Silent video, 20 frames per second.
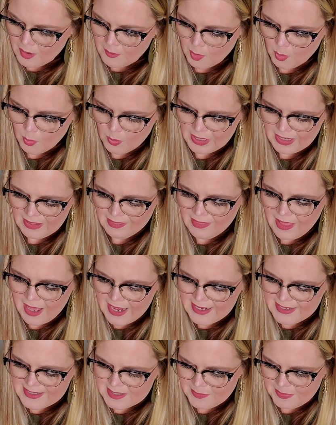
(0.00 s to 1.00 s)
But what I
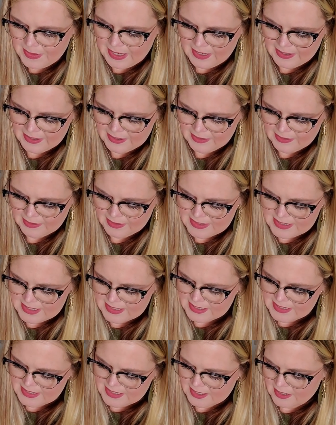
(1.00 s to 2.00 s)
liked about it is
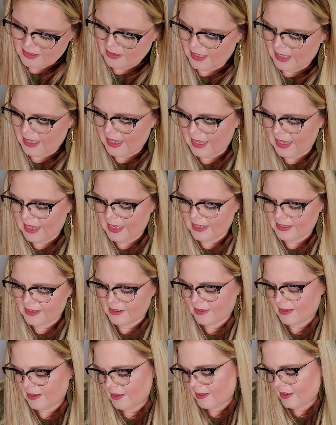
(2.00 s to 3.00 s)
it still
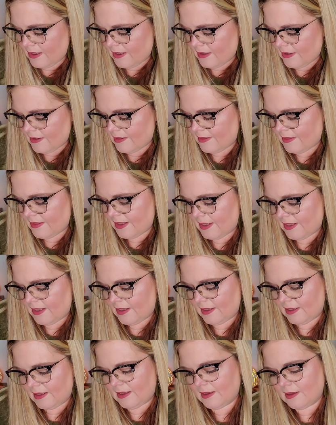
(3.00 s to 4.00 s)
had
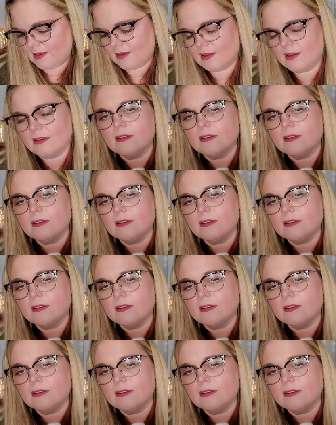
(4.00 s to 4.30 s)
the